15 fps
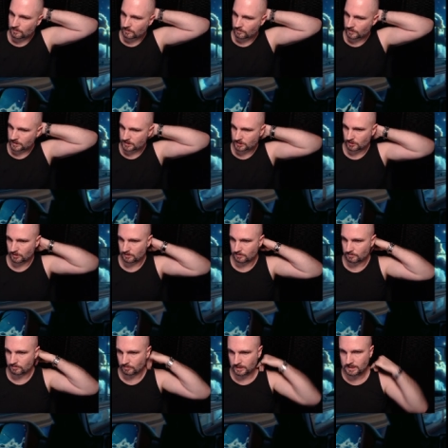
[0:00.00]
there's
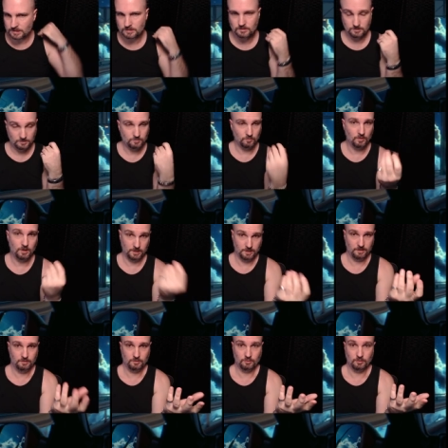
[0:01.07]
certain reasons why
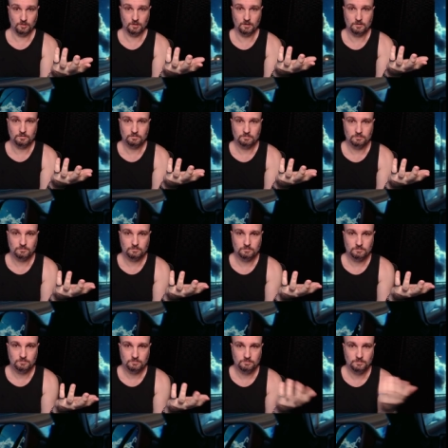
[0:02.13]
you're,
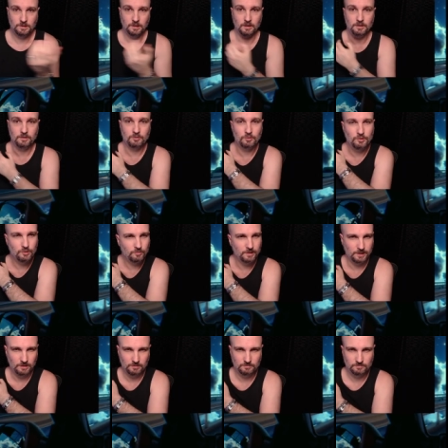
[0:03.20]
you know, you're doing
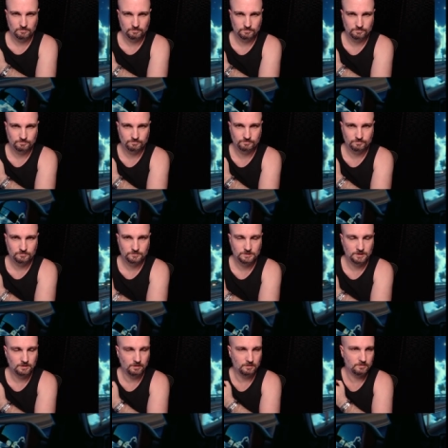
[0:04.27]
it,
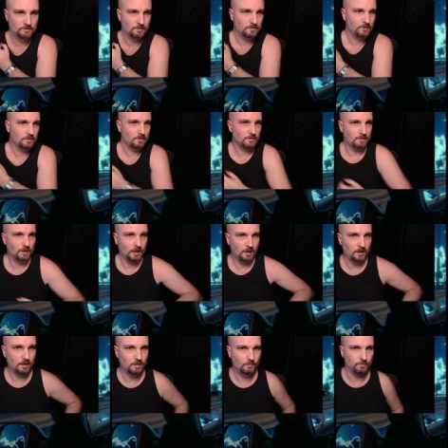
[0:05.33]
you
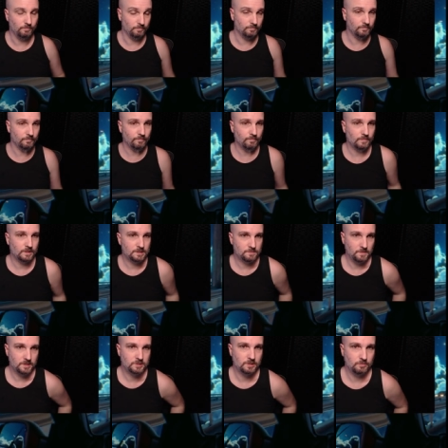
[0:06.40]
know,
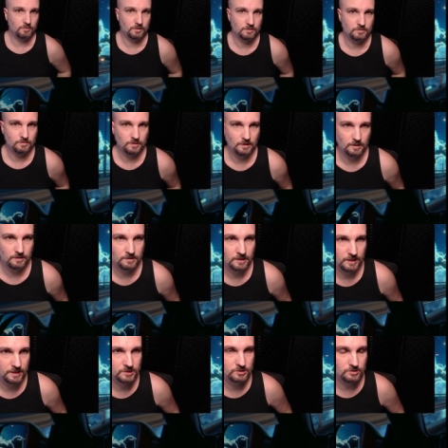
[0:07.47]
especially with, you know,
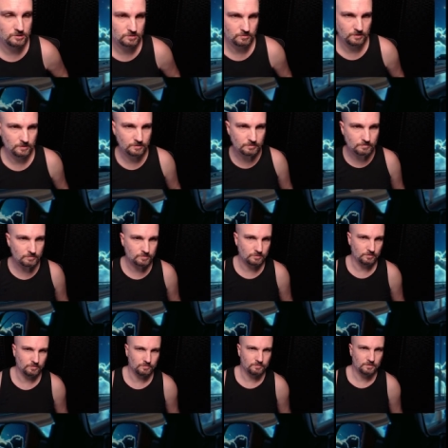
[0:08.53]
connections with sort
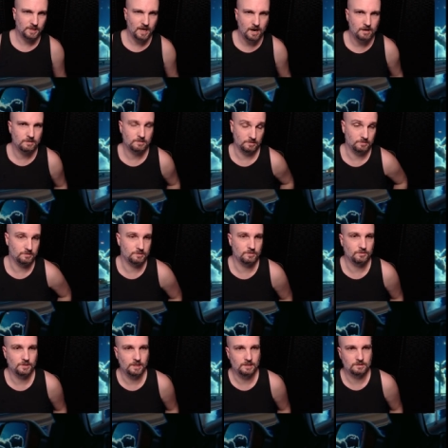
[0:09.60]
of characters and
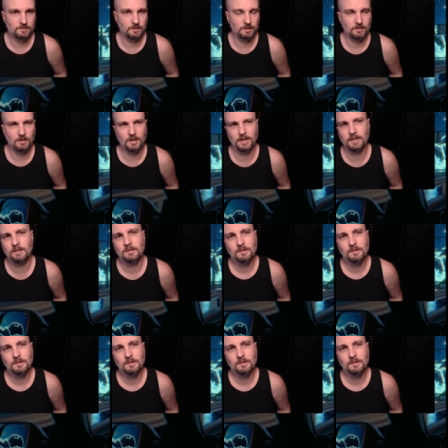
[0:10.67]
things. Like I've